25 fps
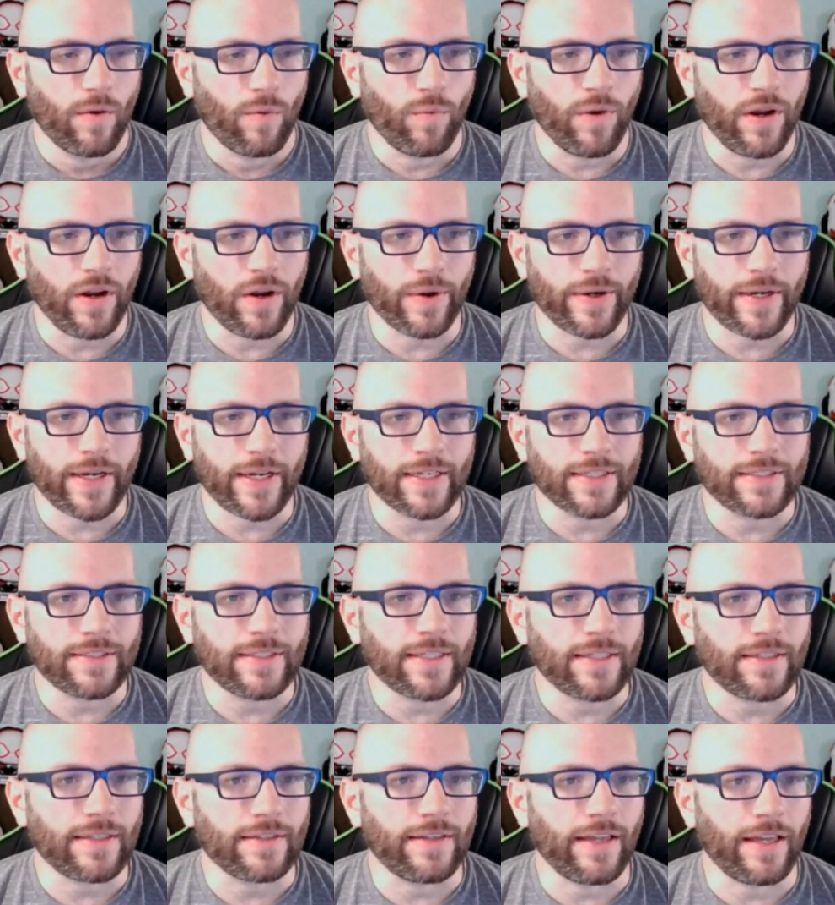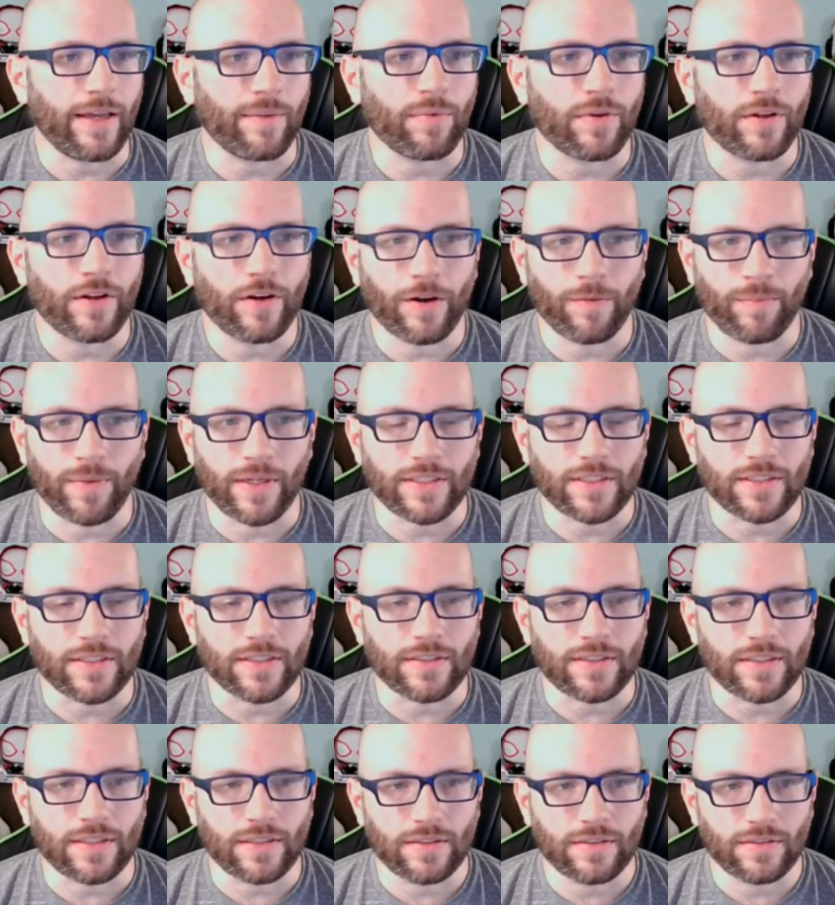we don't get a seat at the table in our
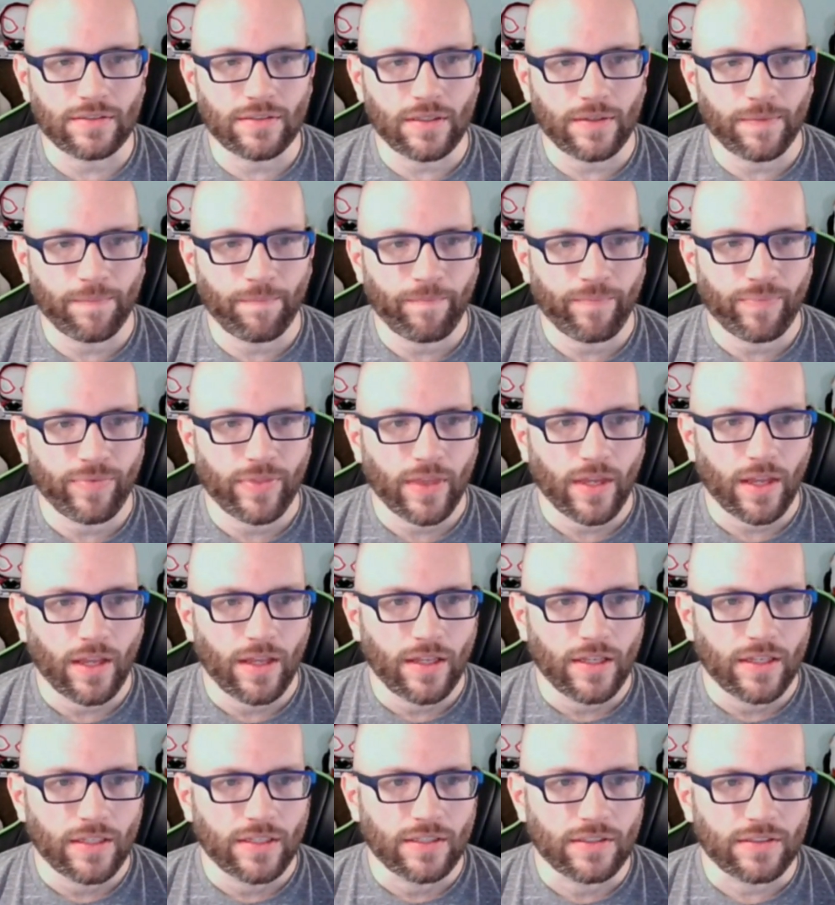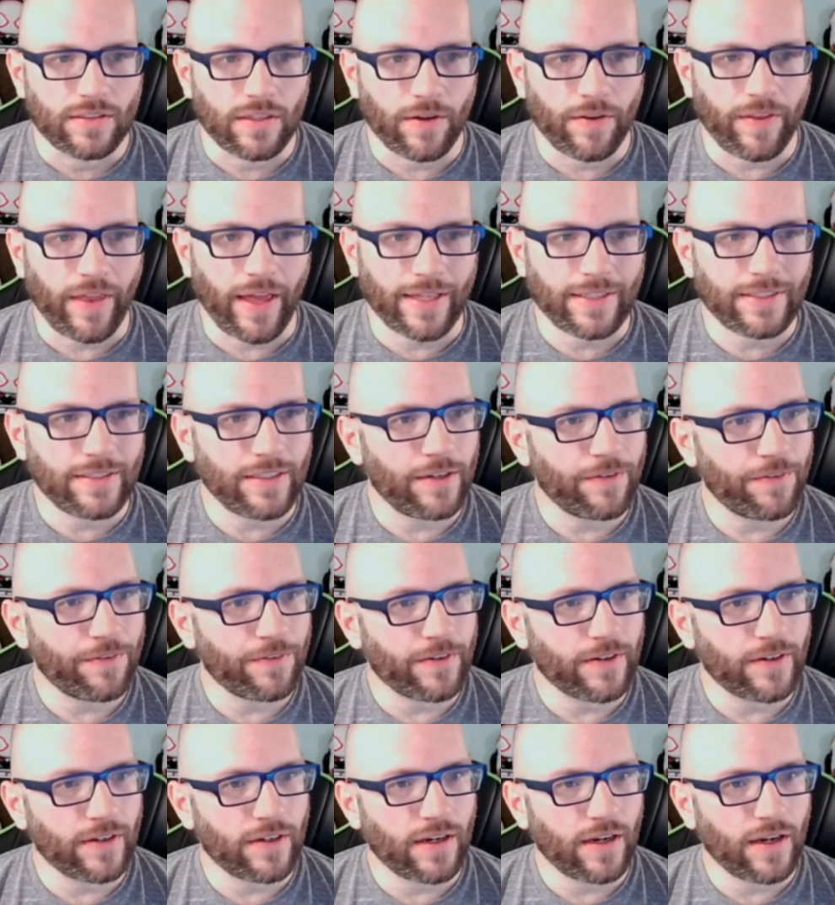businesses. So that's it
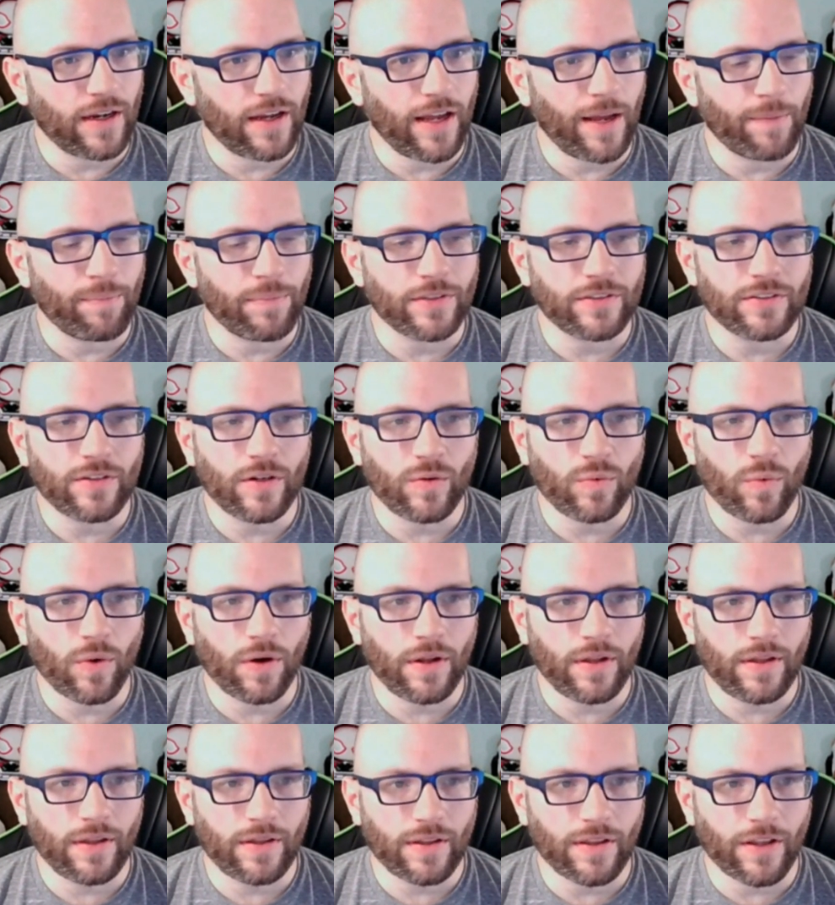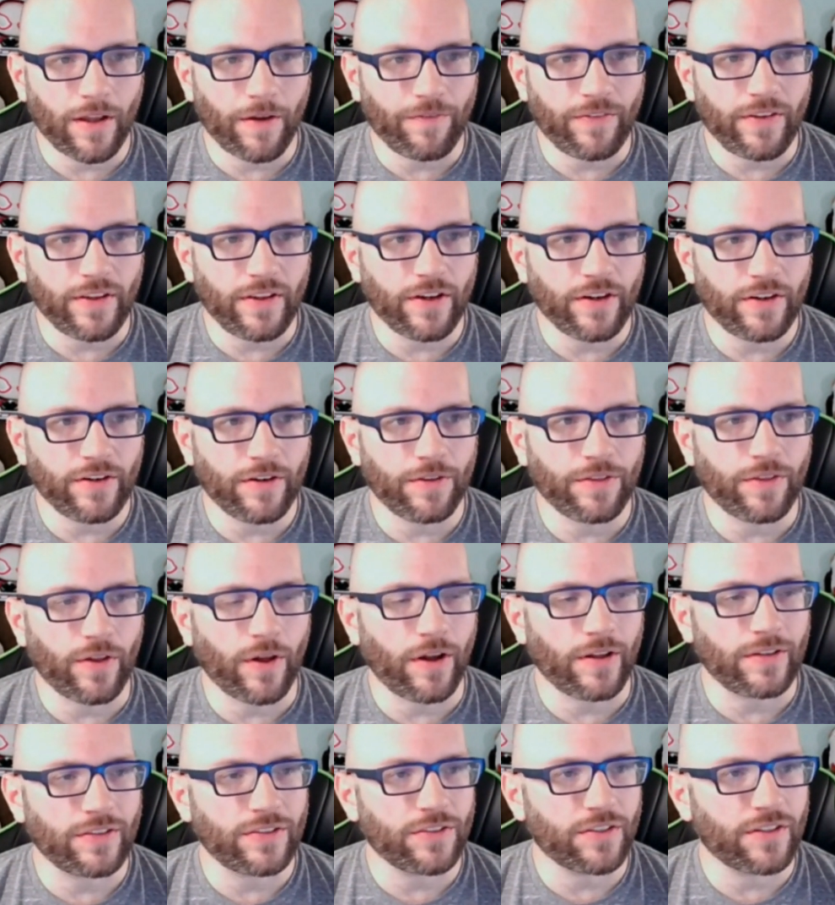for episode one. Love to hear your
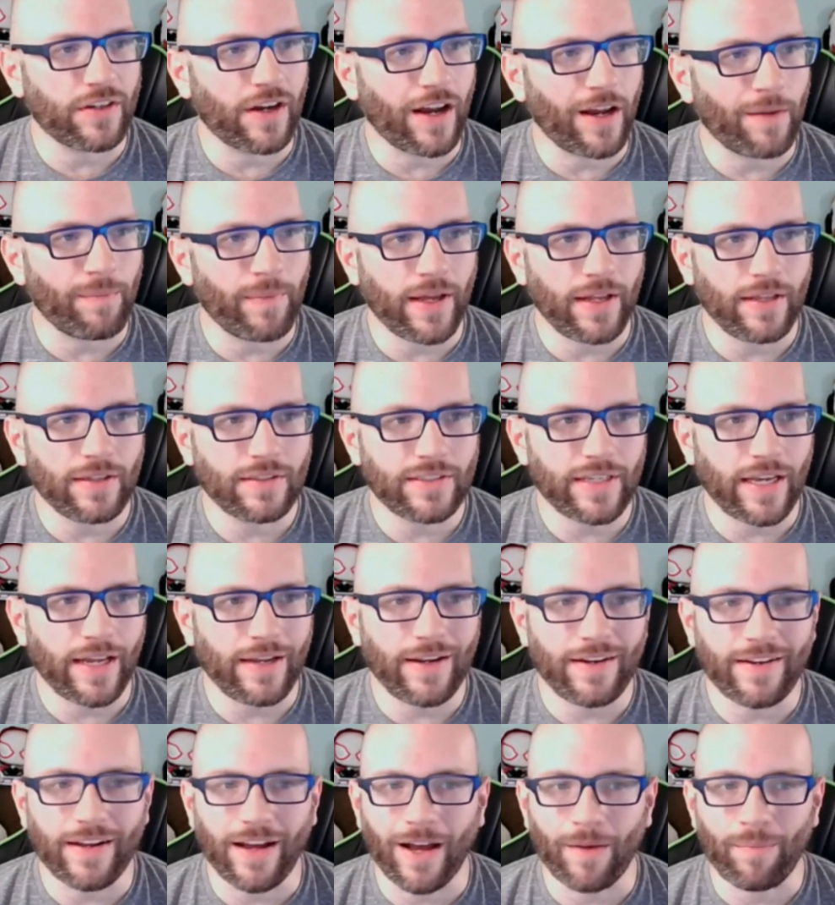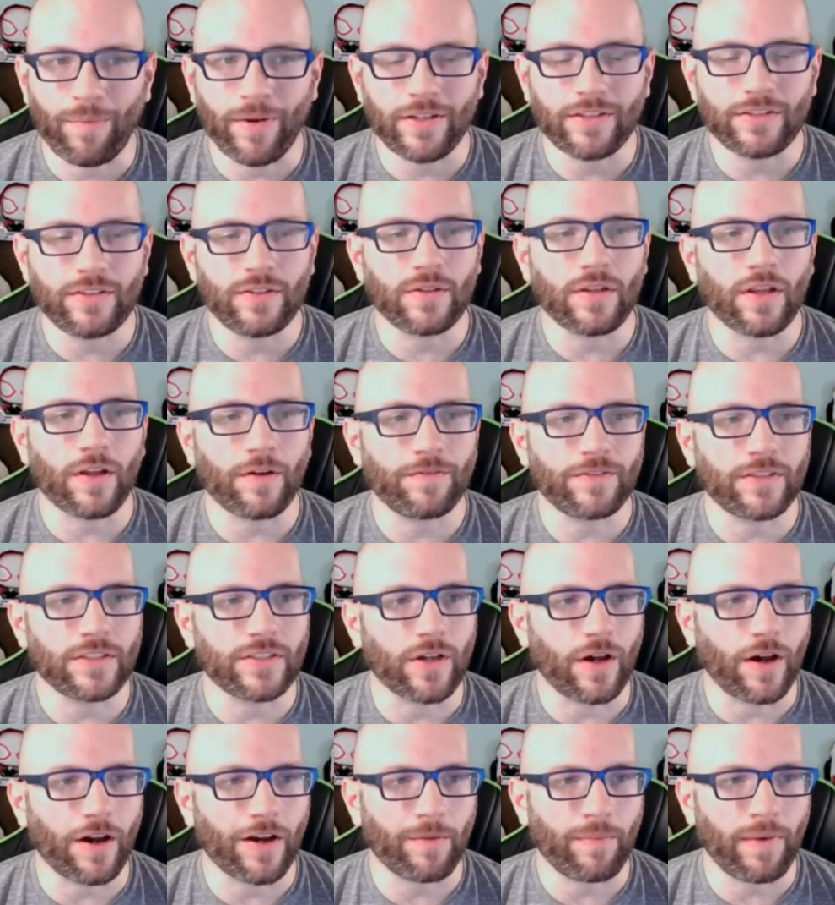thoughts, your comments, any topics you'd love to
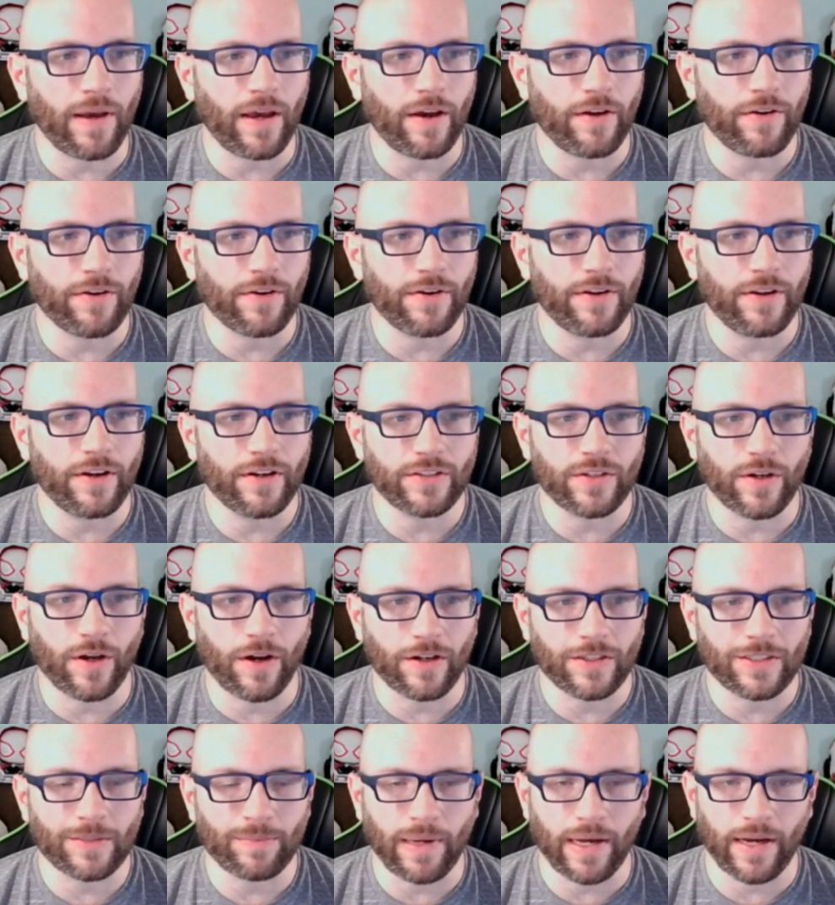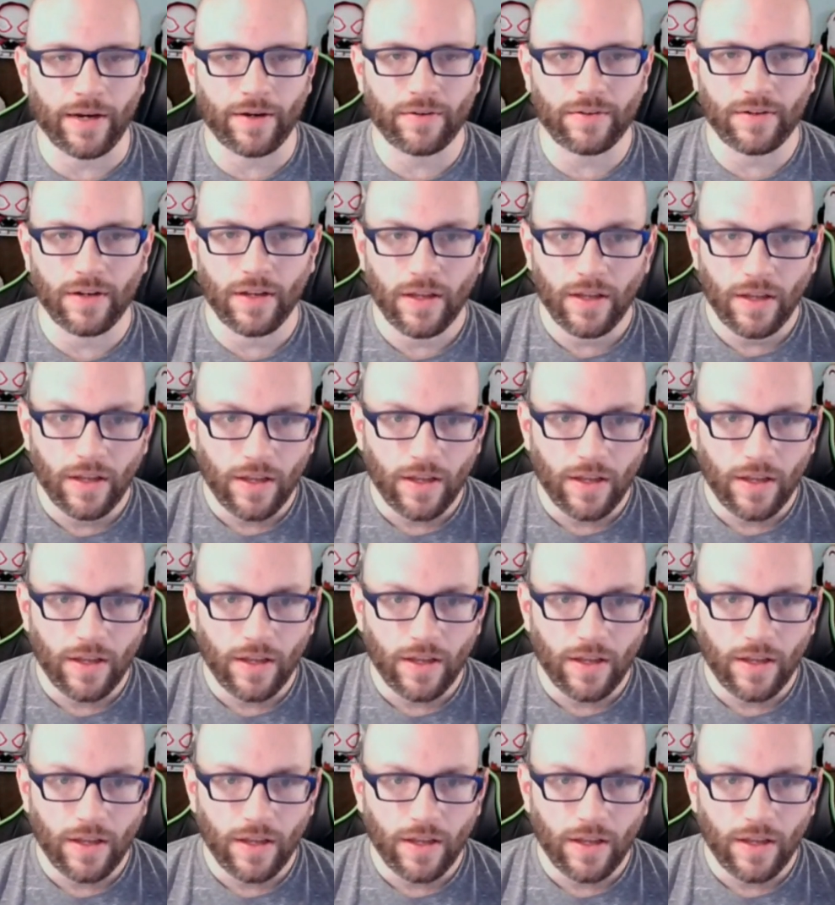talk about or hear talked about.